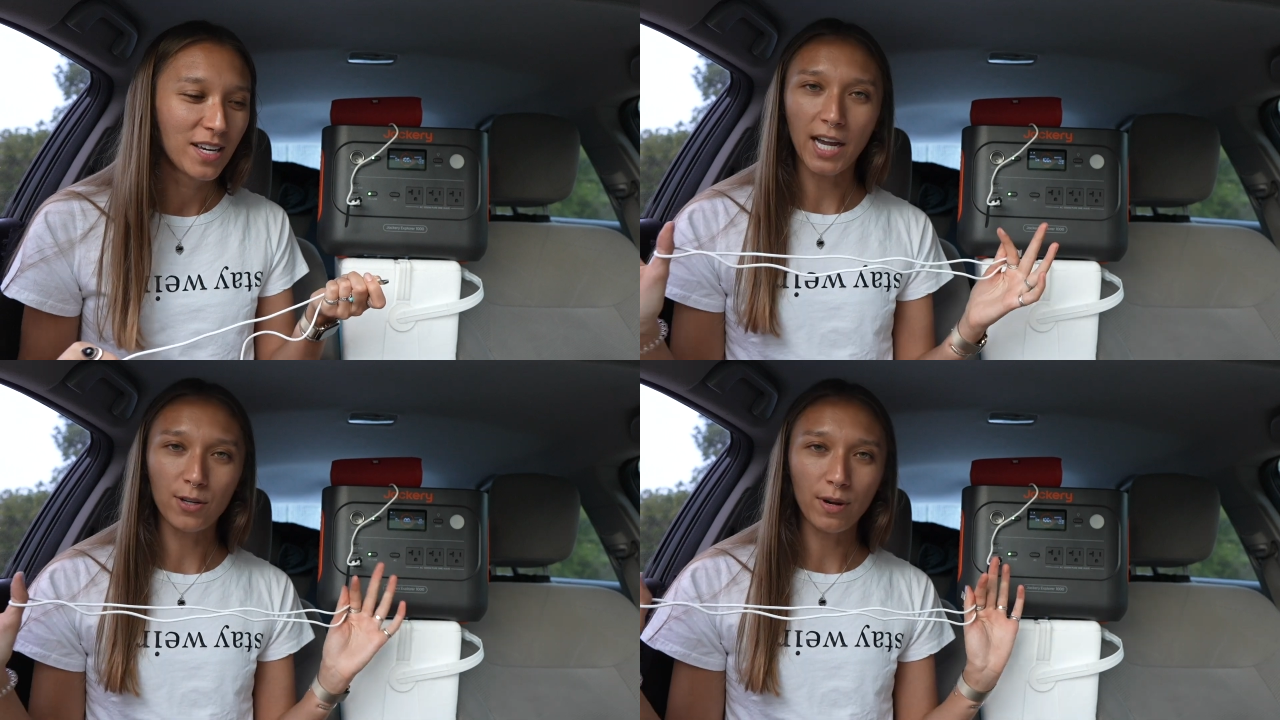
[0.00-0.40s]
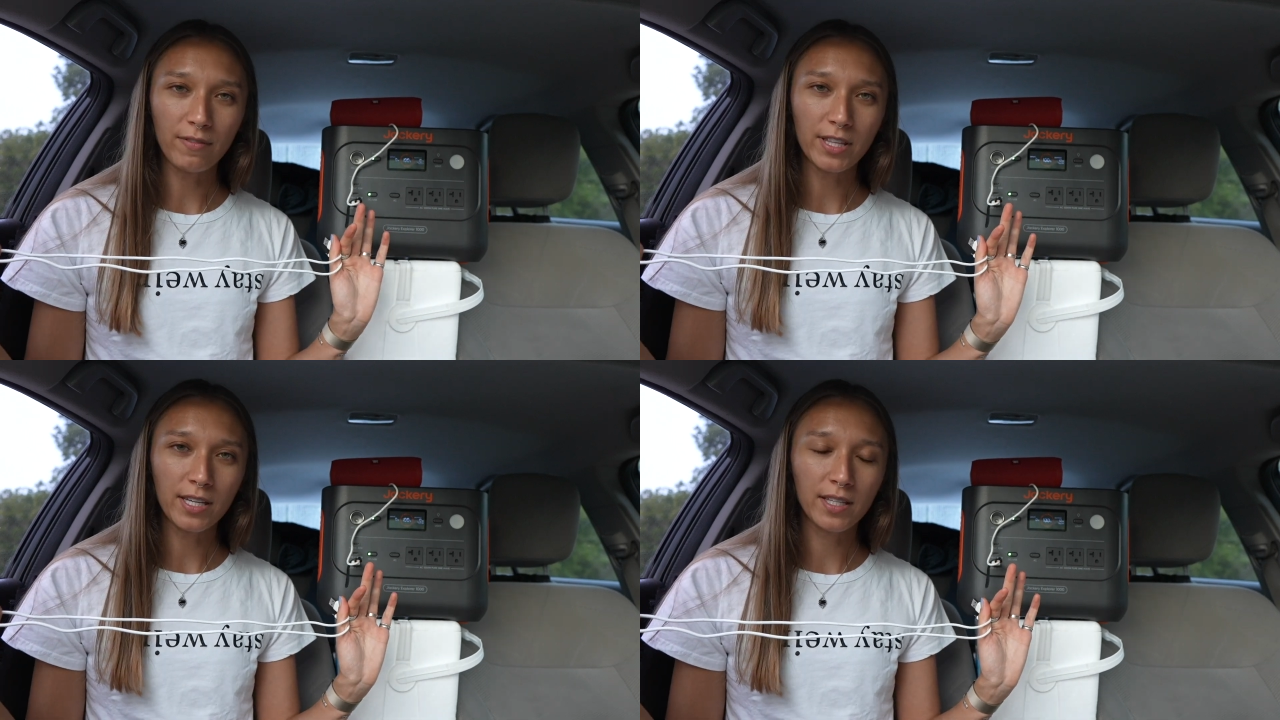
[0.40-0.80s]
I do
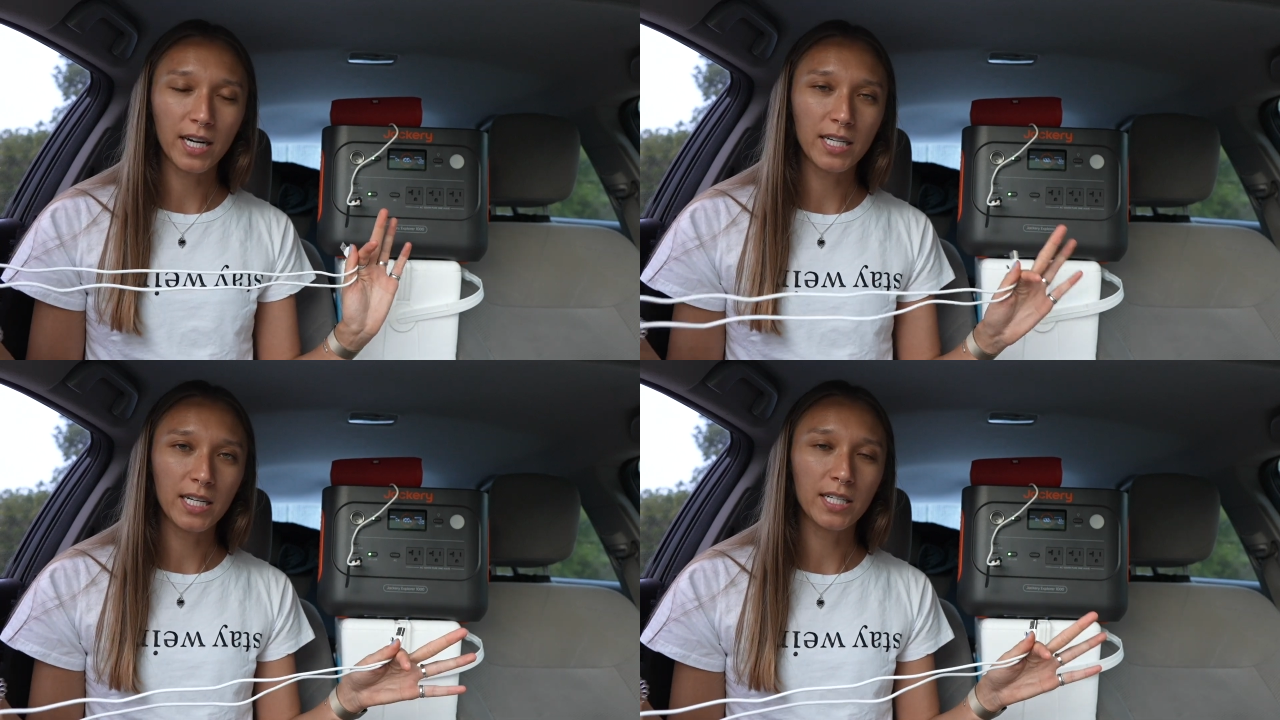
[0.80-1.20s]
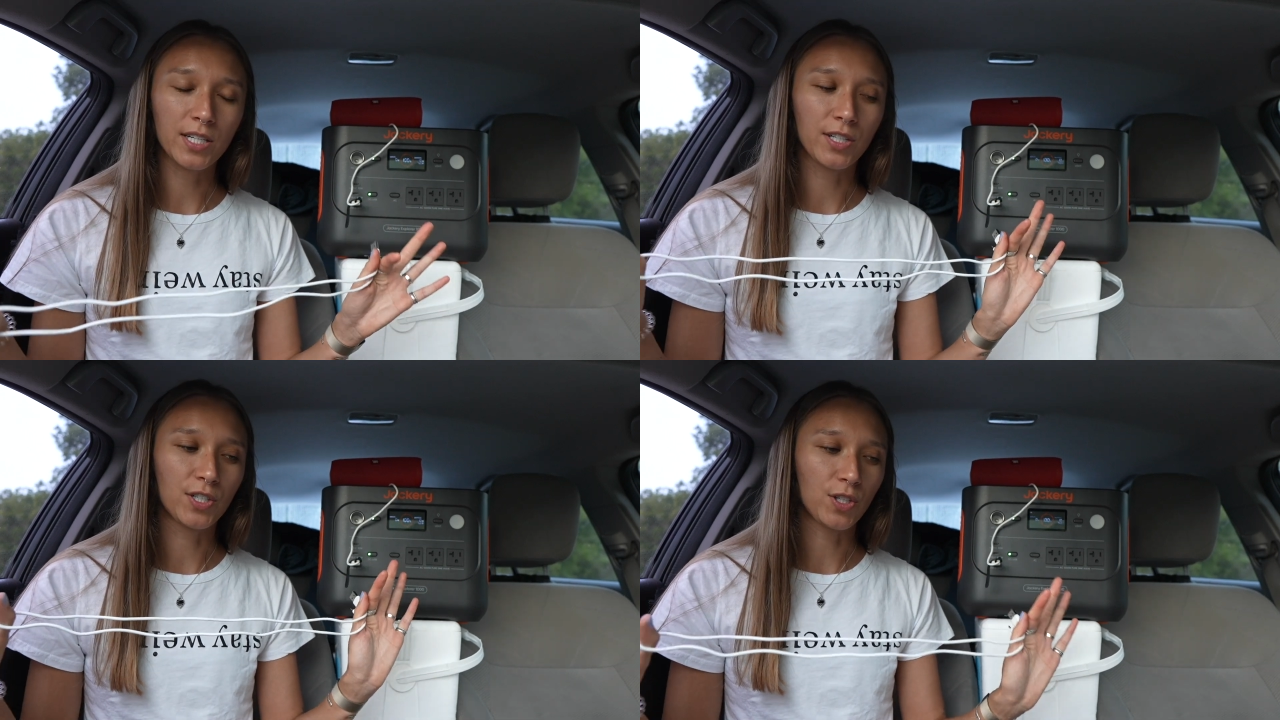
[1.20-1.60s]
everything that I need
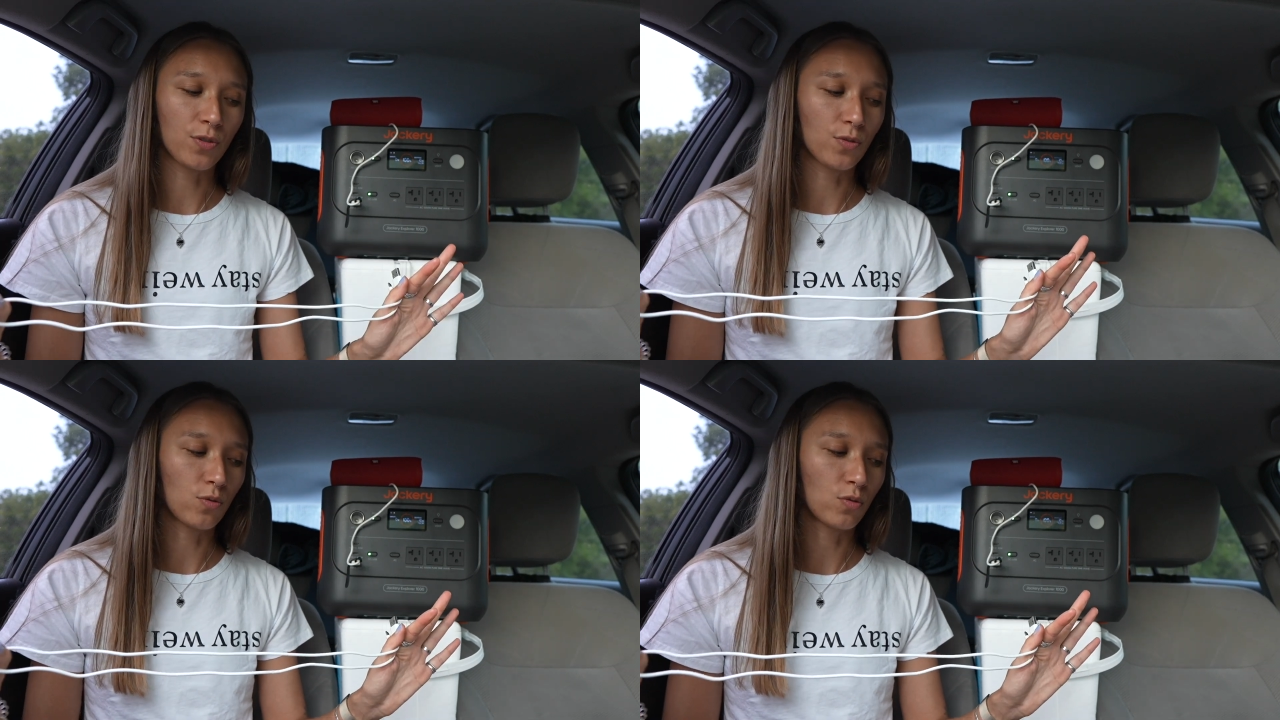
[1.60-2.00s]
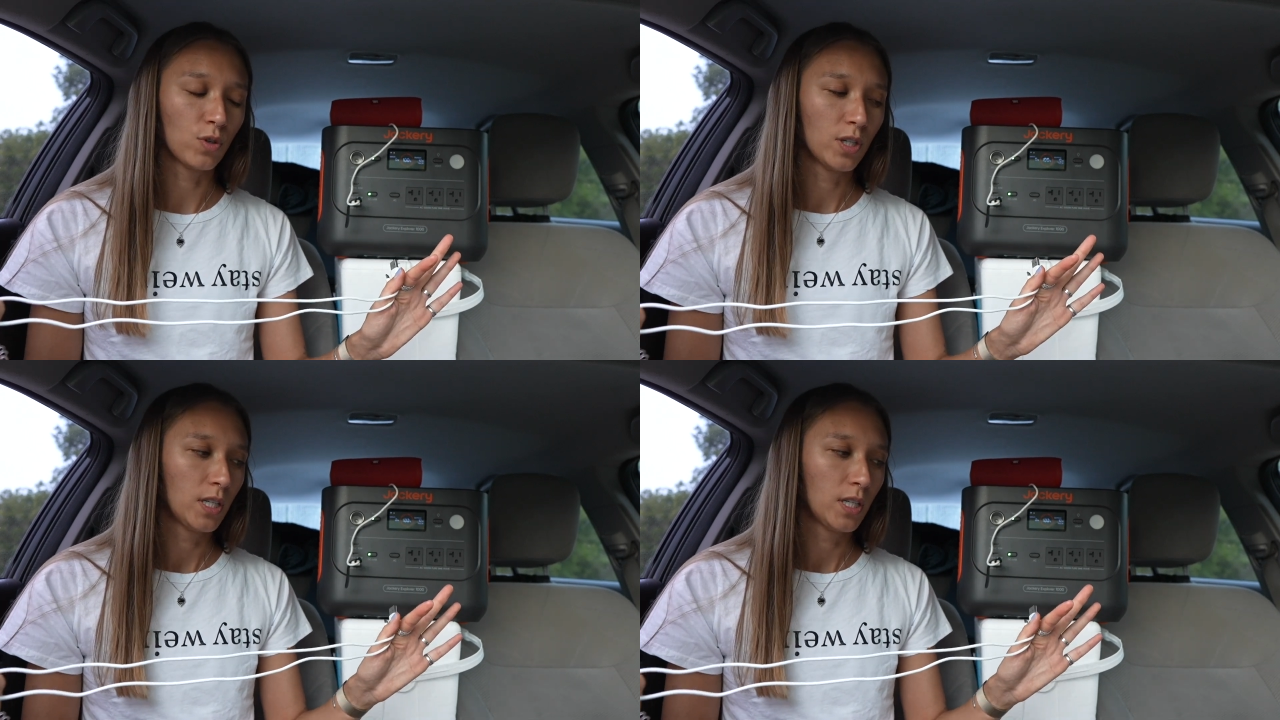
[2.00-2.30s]
to do